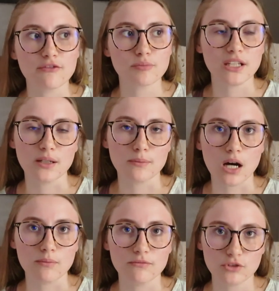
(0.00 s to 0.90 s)
I've been a
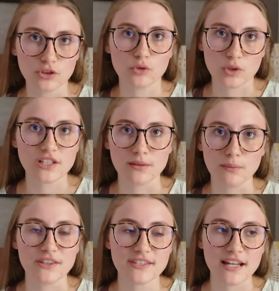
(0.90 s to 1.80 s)
mom for 14
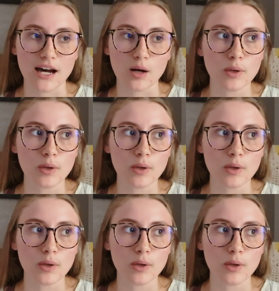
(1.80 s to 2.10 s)
months now,